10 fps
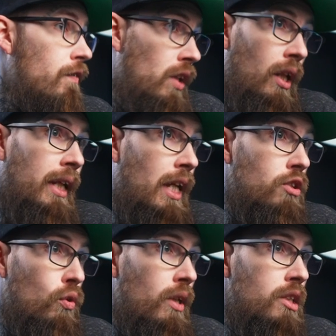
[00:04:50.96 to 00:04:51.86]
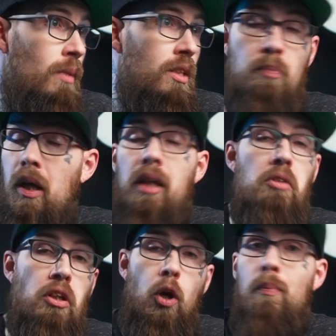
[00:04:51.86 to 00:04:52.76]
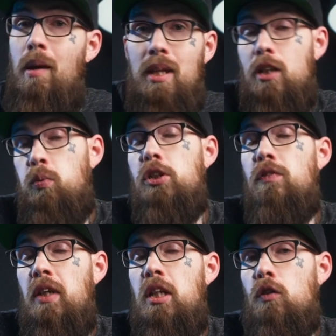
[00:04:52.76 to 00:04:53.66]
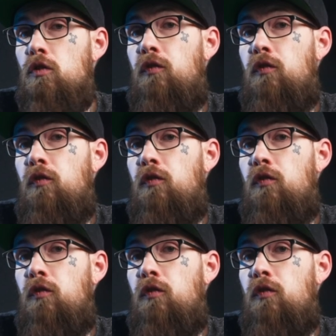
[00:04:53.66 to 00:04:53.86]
feel like that's Christmas, but you know, maybe that's what your video is